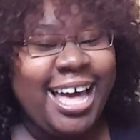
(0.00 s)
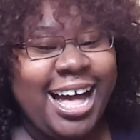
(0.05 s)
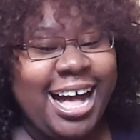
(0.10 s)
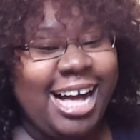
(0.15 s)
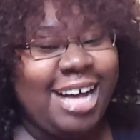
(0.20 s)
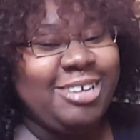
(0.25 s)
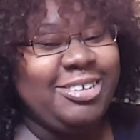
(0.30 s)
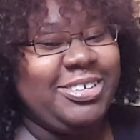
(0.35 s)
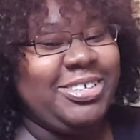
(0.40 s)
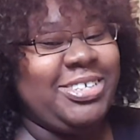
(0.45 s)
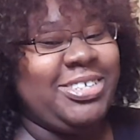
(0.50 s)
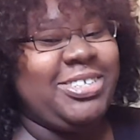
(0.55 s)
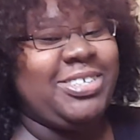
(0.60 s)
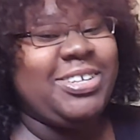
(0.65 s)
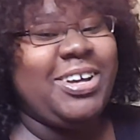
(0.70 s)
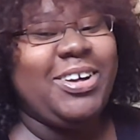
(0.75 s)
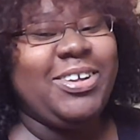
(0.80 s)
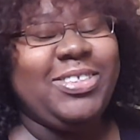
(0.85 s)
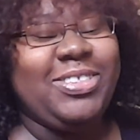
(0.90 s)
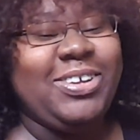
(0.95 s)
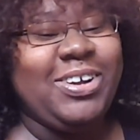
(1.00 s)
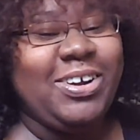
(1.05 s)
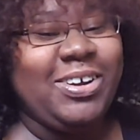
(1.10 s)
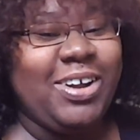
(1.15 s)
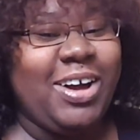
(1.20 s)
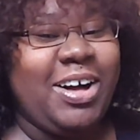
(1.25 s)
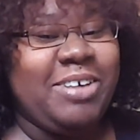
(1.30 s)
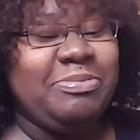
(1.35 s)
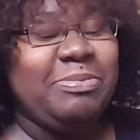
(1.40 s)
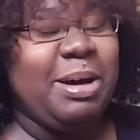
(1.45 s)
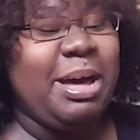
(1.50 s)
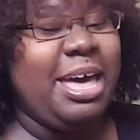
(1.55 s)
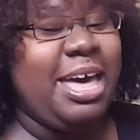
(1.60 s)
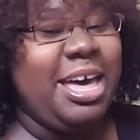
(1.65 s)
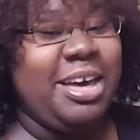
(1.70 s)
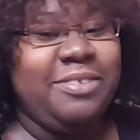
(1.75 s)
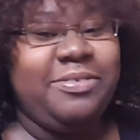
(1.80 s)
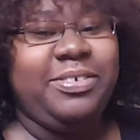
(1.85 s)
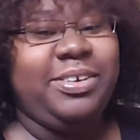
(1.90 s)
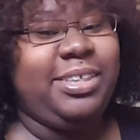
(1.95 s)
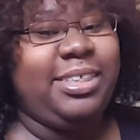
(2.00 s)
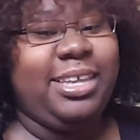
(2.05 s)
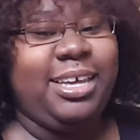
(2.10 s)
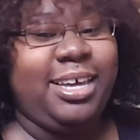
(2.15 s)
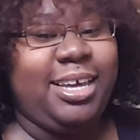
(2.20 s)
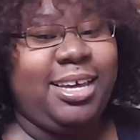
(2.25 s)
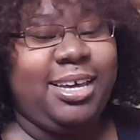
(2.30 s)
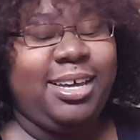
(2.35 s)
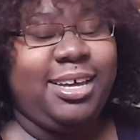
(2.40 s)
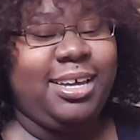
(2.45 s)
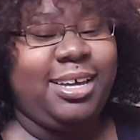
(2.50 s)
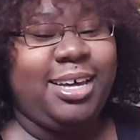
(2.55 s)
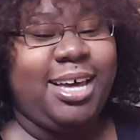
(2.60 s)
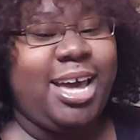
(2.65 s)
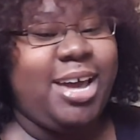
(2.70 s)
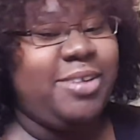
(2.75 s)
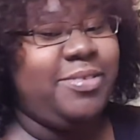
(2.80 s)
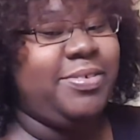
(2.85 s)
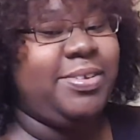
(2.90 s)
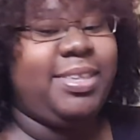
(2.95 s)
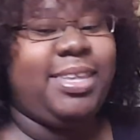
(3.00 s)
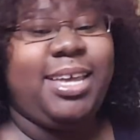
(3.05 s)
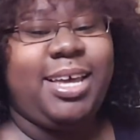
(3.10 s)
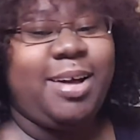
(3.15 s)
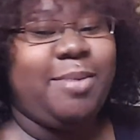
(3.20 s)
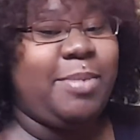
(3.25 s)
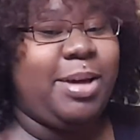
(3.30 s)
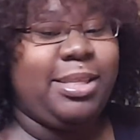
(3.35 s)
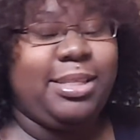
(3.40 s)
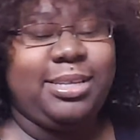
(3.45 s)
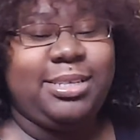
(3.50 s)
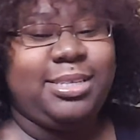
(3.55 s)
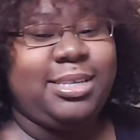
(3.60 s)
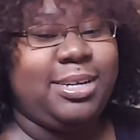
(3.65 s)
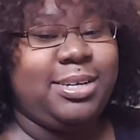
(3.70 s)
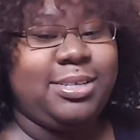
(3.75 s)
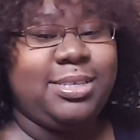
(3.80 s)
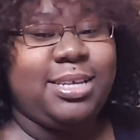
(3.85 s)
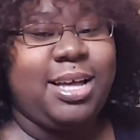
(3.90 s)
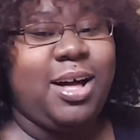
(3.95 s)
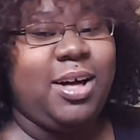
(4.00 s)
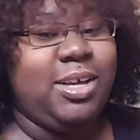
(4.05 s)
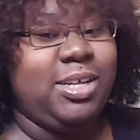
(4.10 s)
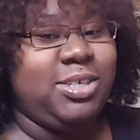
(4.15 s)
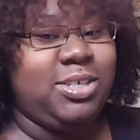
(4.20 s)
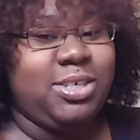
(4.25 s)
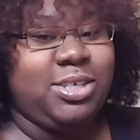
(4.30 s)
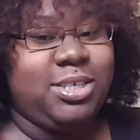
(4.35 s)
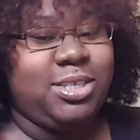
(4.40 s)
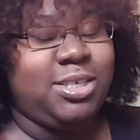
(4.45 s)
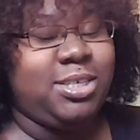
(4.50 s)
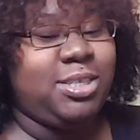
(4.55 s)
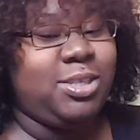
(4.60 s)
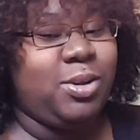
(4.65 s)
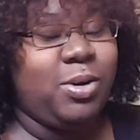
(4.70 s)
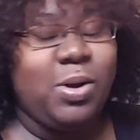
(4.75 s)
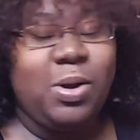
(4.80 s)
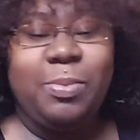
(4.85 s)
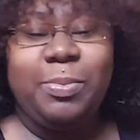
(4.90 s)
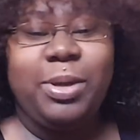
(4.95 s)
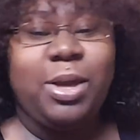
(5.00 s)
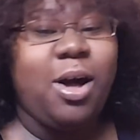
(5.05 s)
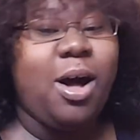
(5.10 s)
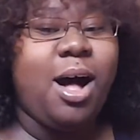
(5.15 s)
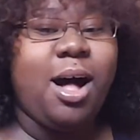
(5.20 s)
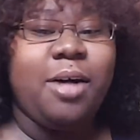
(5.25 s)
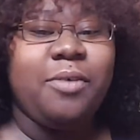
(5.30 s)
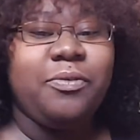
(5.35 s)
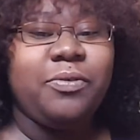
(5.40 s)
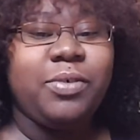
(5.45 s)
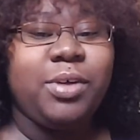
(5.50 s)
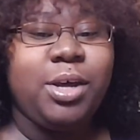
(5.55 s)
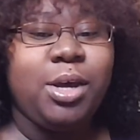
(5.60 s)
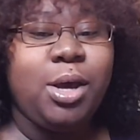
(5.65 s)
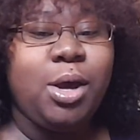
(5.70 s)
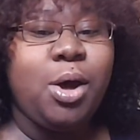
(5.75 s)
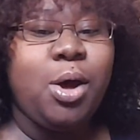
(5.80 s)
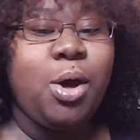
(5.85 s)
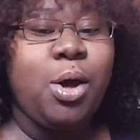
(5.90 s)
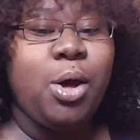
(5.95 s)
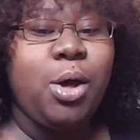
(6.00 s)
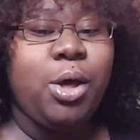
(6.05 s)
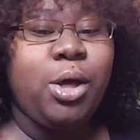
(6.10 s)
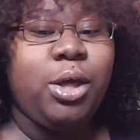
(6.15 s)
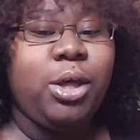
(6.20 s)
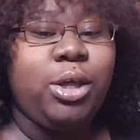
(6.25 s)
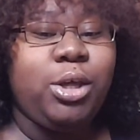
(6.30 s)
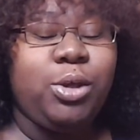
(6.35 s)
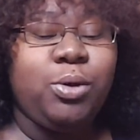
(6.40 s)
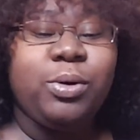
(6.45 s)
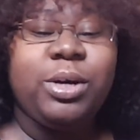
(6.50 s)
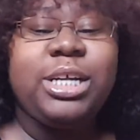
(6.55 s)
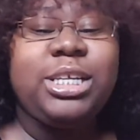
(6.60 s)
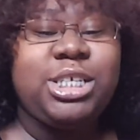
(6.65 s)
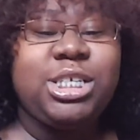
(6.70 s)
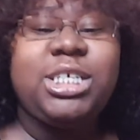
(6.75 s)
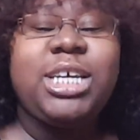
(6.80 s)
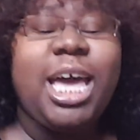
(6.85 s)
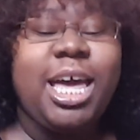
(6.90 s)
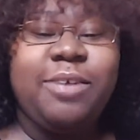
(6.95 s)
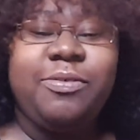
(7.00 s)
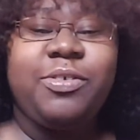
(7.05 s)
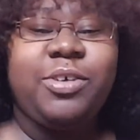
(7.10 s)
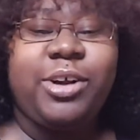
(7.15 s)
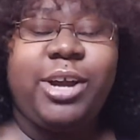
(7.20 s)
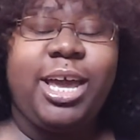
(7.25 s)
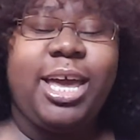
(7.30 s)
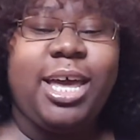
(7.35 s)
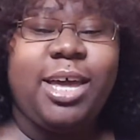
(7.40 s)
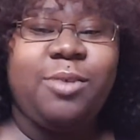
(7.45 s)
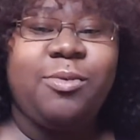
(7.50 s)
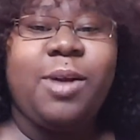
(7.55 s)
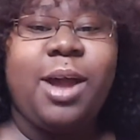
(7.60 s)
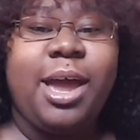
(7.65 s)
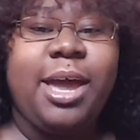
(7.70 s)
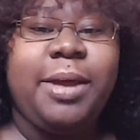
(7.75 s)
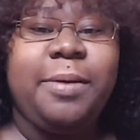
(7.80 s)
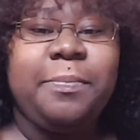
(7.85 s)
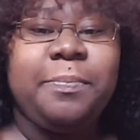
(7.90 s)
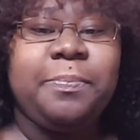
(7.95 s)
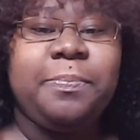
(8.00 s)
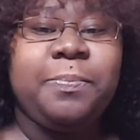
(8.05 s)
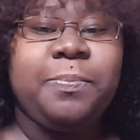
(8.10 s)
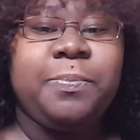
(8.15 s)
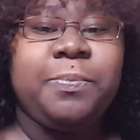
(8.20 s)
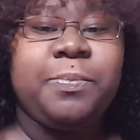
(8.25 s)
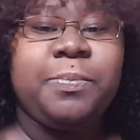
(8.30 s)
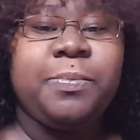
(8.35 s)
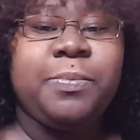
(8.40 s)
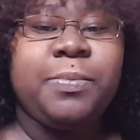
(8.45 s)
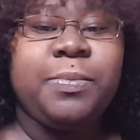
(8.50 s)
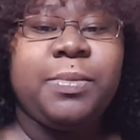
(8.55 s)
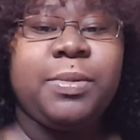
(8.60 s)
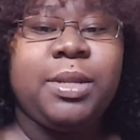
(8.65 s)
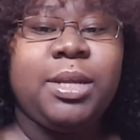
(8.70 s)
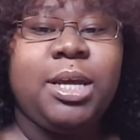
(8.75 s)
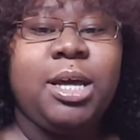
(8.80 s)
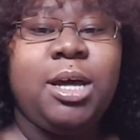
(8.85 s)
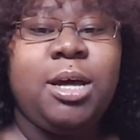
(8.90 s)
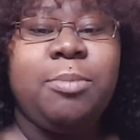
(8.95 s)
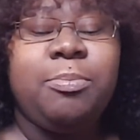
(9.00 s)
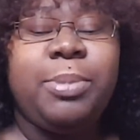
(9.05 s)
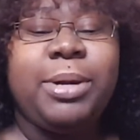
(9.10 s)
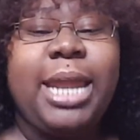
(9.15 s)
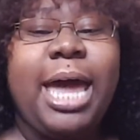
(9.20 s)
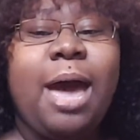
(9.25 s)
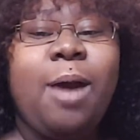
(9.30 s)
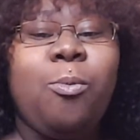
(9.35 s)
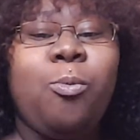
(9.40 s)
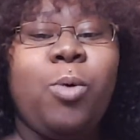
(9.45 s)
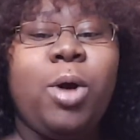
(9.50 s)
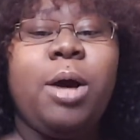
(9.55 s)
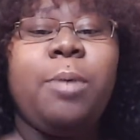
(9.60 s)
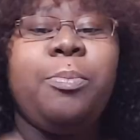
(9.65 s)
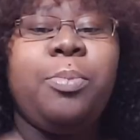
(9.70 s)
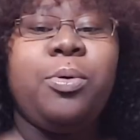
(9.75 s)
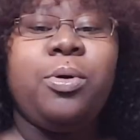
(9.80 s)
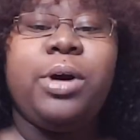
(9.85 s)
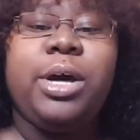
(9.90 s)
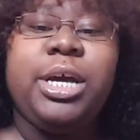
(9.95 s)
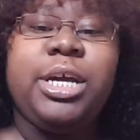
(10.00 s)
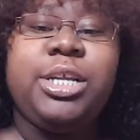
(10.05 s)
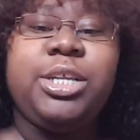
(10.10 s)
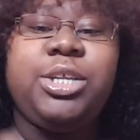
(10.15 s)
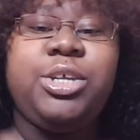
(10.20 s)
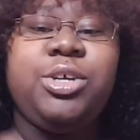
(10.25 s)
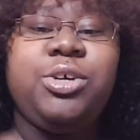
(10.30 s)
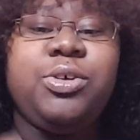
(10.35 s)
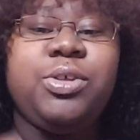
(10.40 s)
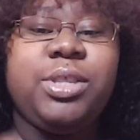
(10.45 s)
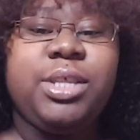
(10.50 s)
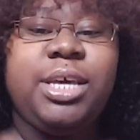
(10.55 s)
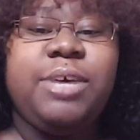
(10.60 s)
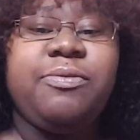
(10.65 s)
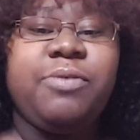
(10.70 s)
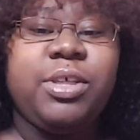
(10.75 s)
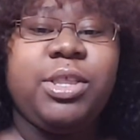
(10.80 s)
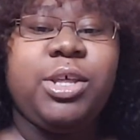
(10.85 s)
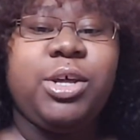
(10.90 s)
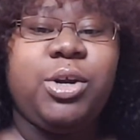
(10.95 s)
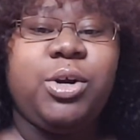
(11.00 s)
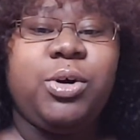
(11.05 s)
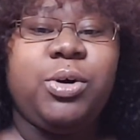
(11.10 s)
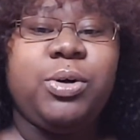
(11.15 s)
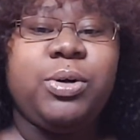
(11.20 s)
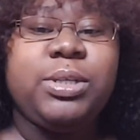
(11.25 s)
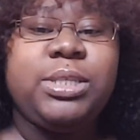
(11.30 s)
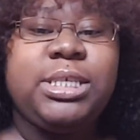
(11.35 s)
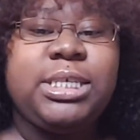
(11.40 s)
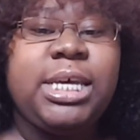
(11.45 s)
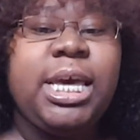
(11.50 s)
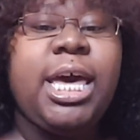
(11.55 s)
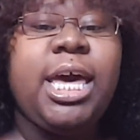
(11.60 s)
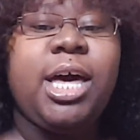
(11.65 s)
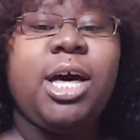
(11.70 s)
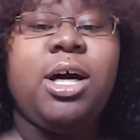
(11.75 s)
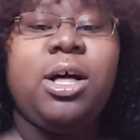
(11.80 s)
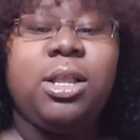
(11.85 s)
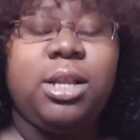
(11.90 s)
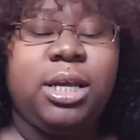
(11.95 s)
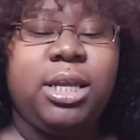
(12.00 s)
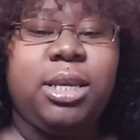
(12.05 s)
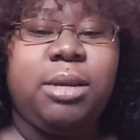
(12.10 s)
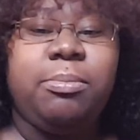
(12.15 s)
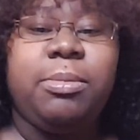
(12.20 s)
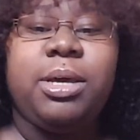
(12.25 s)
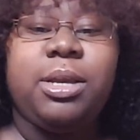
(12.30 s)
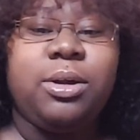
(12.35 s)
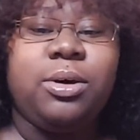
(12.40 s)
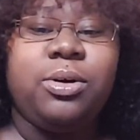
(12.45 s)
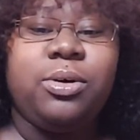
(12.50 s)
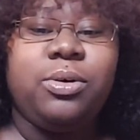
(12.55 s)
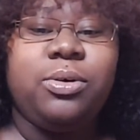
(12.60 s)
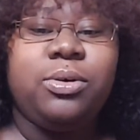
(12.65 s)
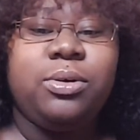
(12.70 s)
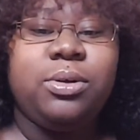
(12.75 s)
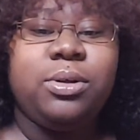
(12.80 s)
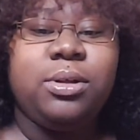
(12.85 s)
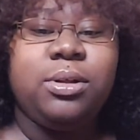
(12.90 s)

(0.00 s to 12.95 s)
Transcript: I'm just so thrown off by everything. Everything about this hairstyle is just throwing me off. You can shave your head, right? But at what point do you leave a little tail in the middle?